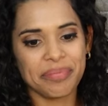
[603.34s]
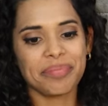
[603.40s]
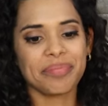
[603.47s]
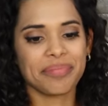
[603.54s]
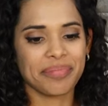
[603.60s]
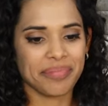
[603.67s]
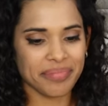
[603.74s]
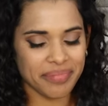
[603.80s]

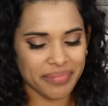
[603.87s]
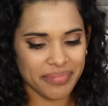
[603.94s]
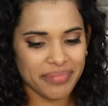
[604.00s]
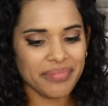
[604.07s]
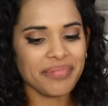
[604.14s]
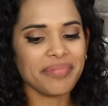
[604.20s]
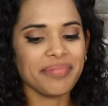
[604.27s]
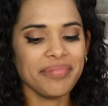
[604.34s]

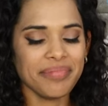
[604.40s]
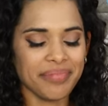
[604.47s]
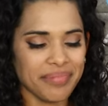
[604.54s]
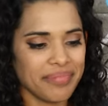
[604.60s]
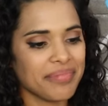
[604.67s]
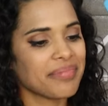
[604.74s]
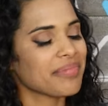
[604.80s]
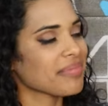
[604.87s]

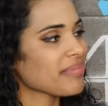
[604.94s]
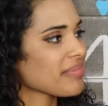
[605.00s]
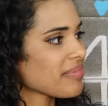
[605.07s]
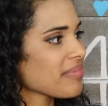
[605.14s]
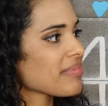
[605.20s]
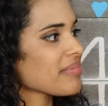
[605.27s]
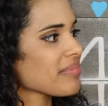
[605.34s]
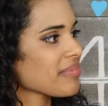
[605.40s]

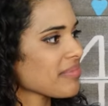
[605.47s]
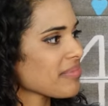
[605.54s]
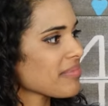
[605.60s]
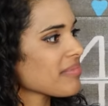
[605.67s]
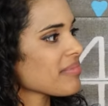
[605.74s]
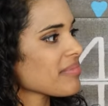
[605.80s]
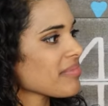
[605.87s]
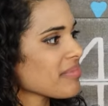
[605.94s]

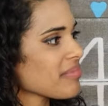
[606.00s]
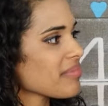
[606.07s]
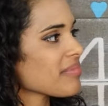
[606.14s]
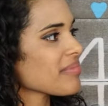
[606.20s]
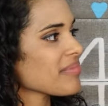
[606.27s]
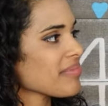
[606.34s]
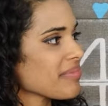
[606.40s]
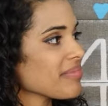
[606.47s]

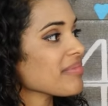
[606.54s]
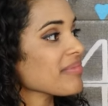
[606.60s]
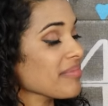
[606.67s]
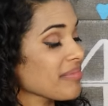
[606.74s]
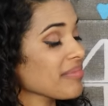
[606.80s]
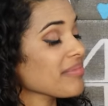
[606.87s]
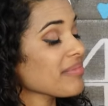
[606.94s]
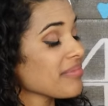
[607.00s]

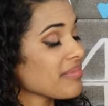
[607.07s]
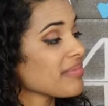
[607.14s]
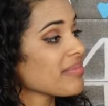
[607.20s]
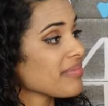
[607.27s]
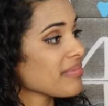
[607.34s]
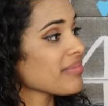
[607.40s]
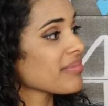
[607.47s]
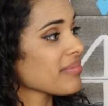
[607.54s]

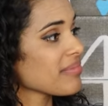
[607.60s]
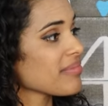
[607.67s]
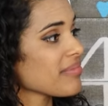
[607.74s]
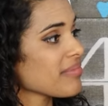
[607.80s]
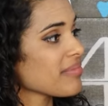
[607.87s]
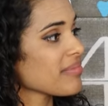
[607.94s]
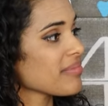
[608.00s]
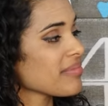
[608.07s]

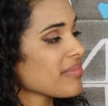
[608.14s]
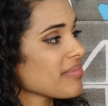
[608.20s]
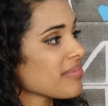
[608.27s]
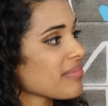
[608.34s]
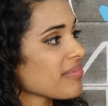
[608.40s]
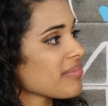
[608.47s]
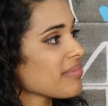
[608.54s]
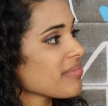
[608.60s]

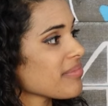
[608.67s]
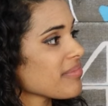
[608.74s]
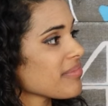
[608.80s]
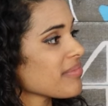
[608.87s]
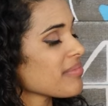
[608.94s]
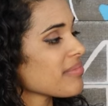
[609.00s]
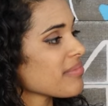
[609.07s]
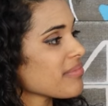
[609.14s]

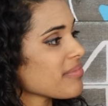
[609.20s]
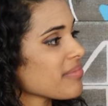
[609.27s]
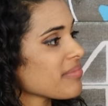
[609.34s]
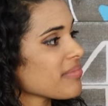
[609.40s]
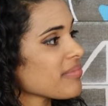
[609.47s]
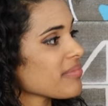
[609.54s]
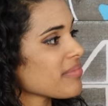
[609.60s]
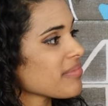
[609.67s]

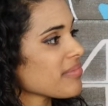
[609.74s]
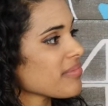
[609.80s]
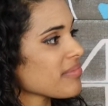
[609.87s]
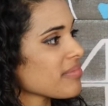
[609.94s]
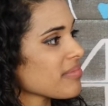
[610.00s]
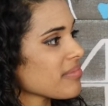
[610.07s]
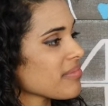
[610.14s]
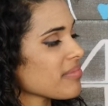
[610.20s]

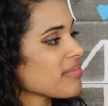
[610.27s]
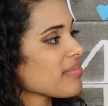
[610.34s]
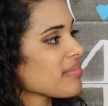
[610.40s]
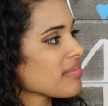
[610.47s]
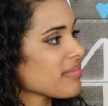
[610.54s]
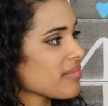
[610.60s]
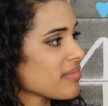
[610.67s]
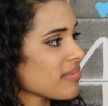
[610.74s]

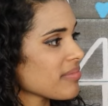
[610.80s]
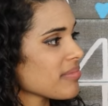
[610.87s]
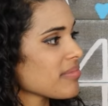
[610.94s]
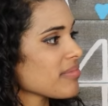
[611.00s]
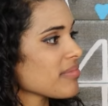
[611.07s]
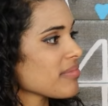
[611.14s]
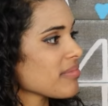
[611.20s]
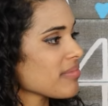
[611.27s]
(silent)